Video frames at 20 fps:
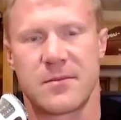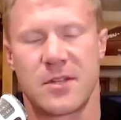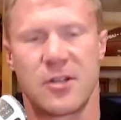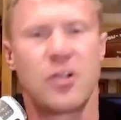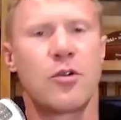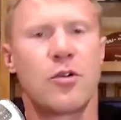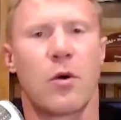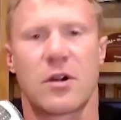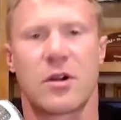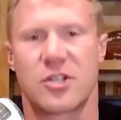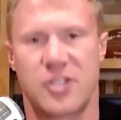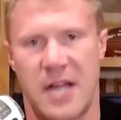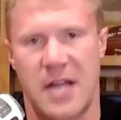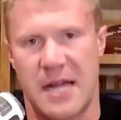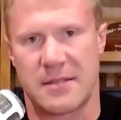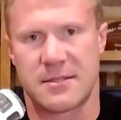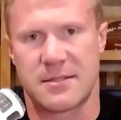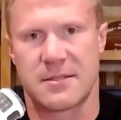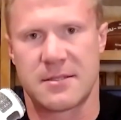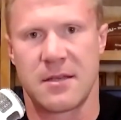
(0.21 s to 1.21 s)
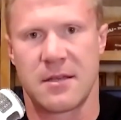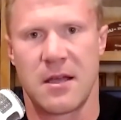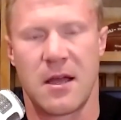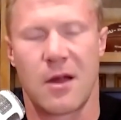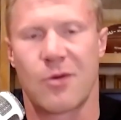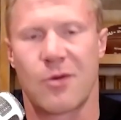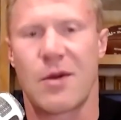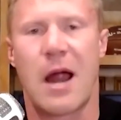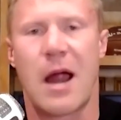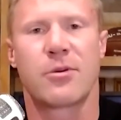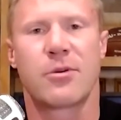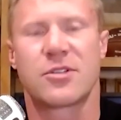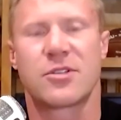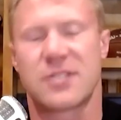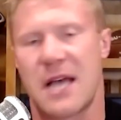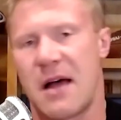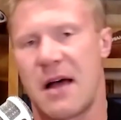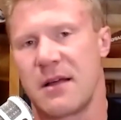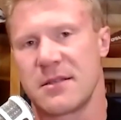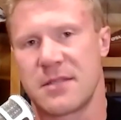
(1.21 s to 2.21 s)
the New York Jets. Robert
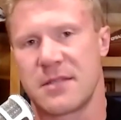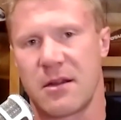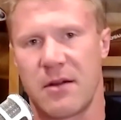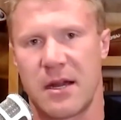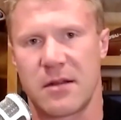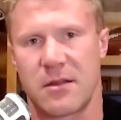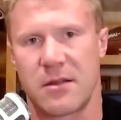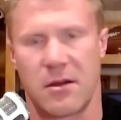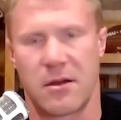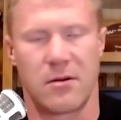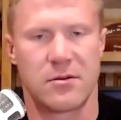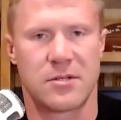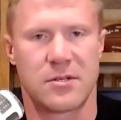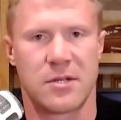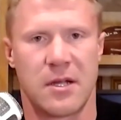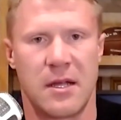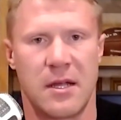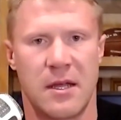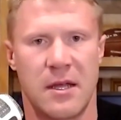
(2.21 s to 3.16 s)
Saleh is their head coach.